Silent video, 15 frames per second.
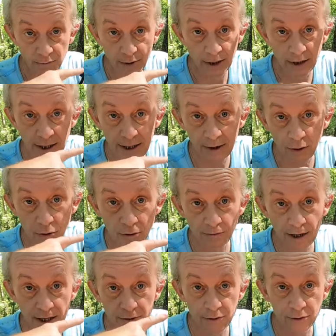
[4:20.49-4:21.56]
By letting go
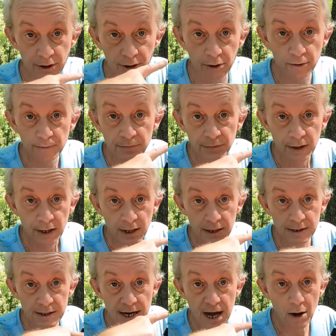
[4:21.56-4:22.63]
of that trigger,
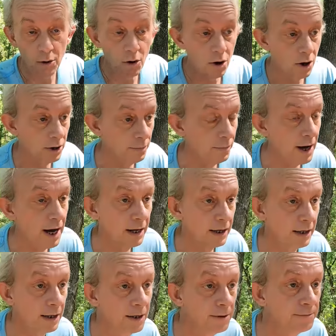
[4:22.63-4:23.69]
it's now automatic.